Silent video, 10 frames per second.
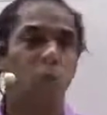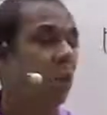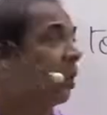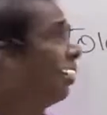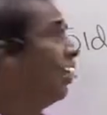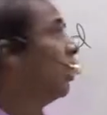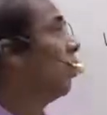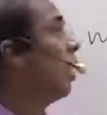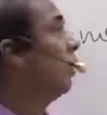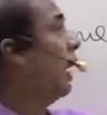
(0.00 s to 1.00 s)
What is the
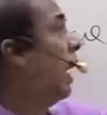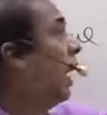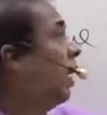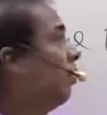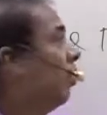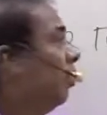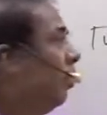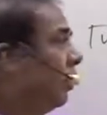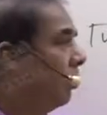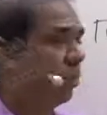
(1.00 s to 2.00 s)
V2 of am?
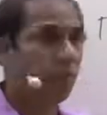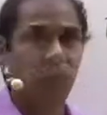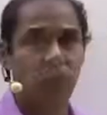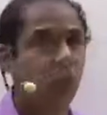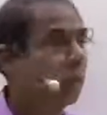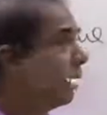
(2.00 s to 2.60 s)
Was.